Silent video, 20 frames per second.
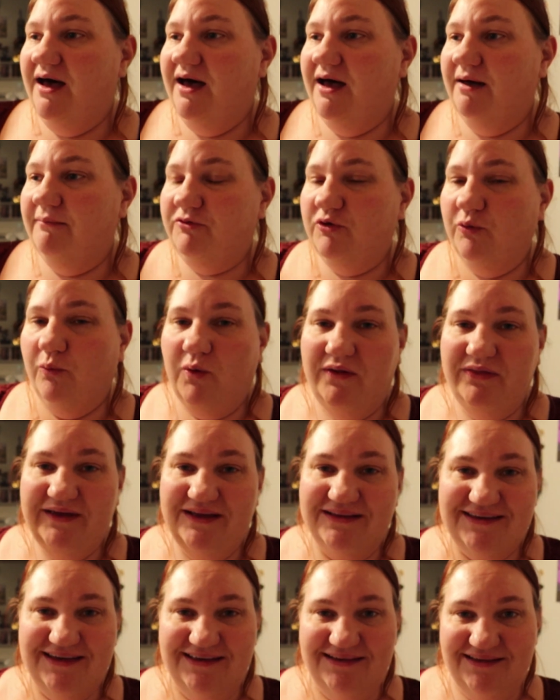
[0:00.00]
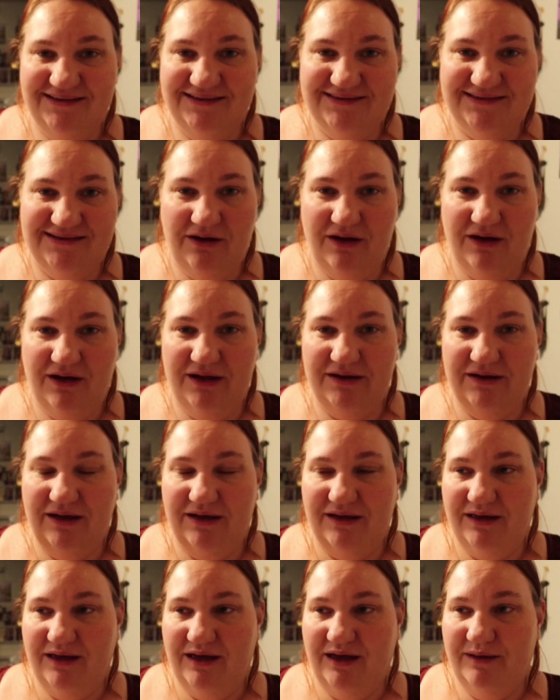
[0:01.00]
Um, the one that's get listed
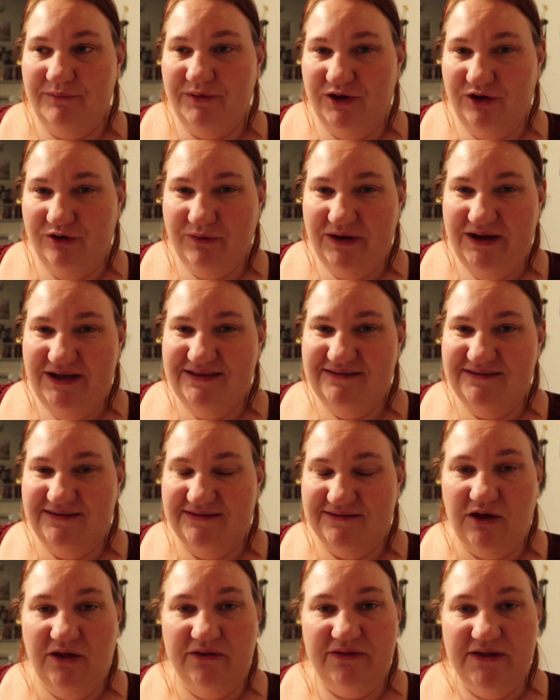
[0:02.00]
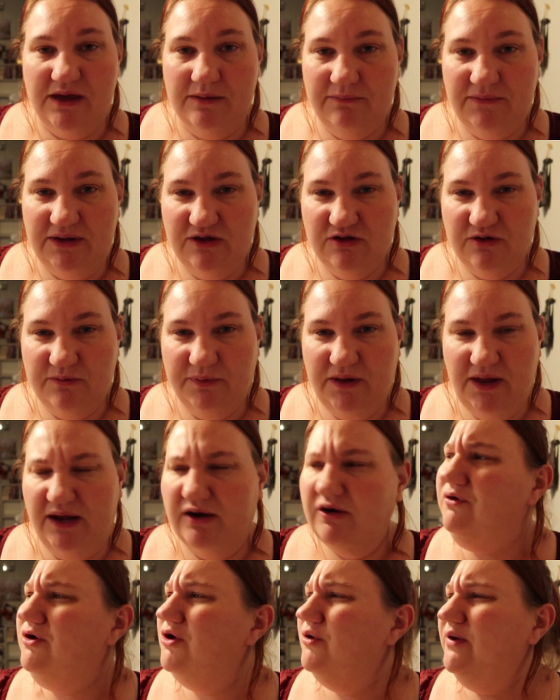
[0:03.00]
on um, Goodreads is called The Amnesia
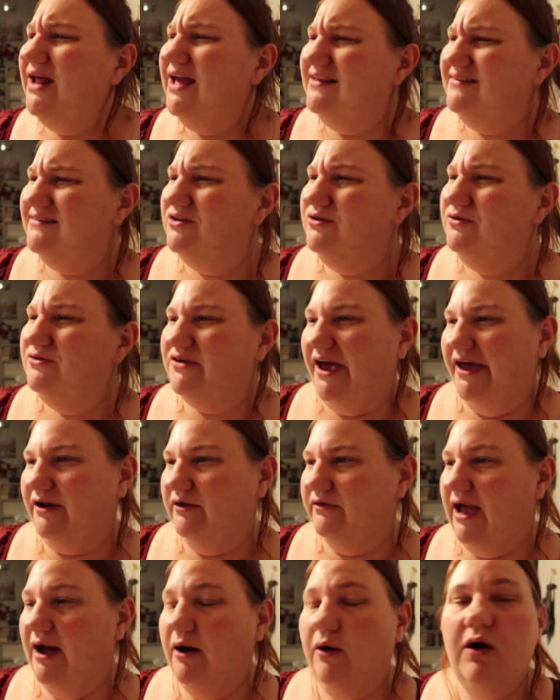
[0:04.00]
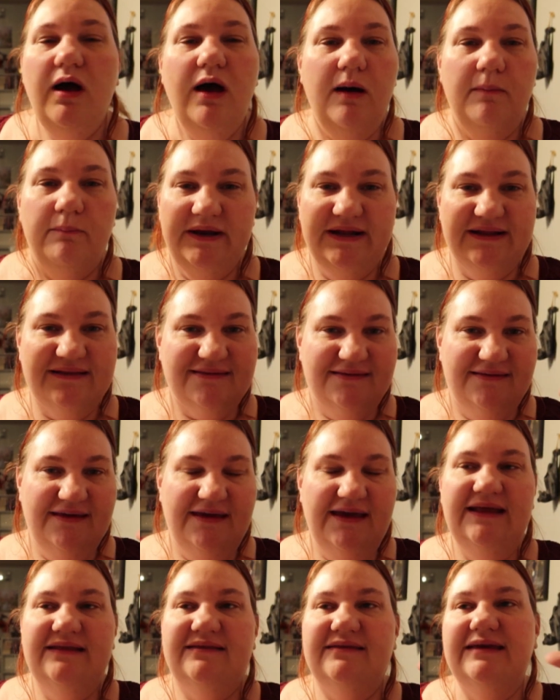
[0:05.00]
Plot, or no, it has a new title now, but it's,
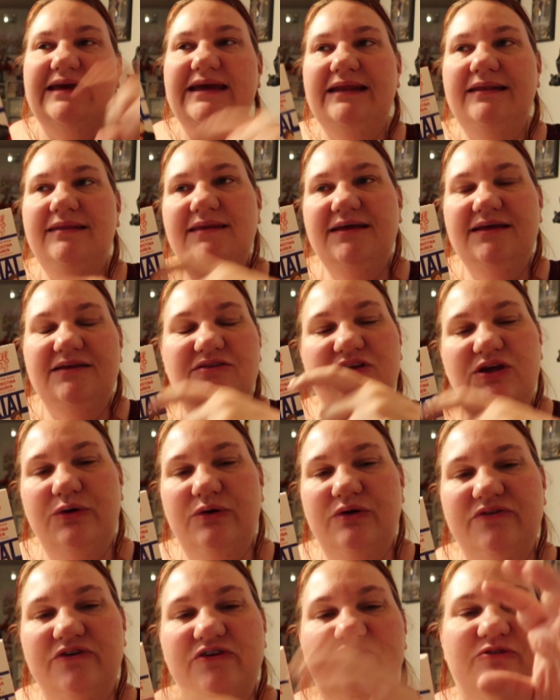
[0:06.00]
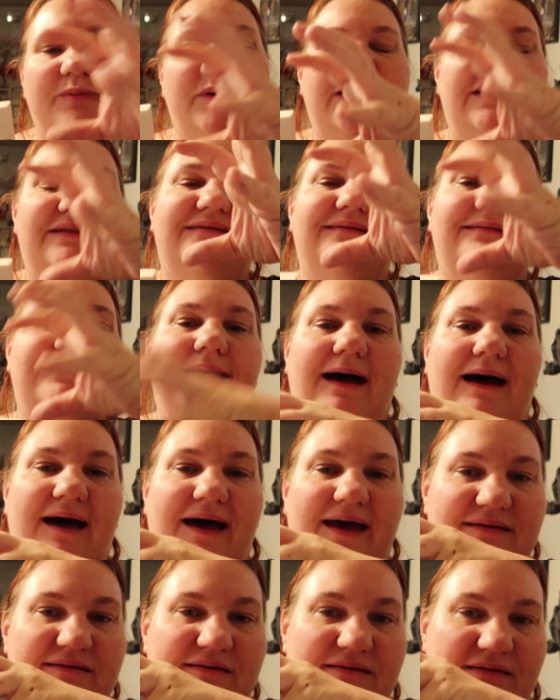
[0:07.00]
it's in this universe, but it's
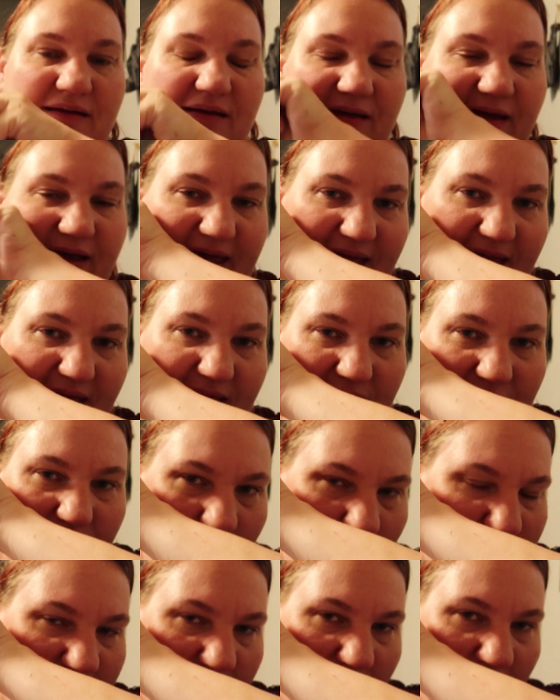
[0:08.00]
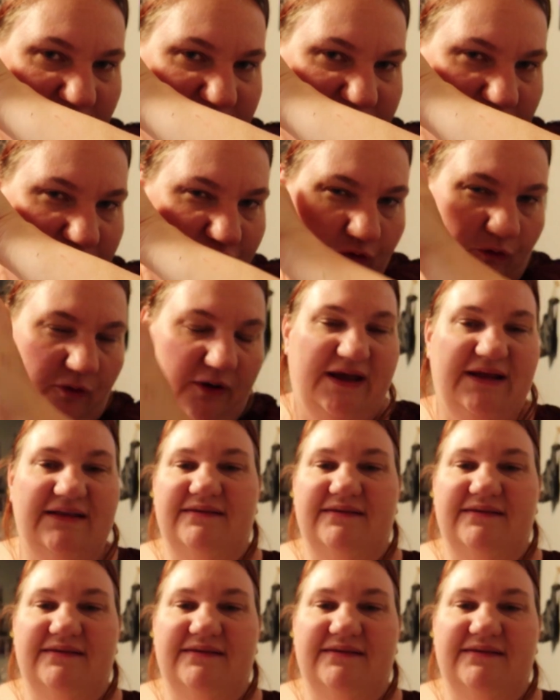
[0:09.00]
not a Luke and Oliver story.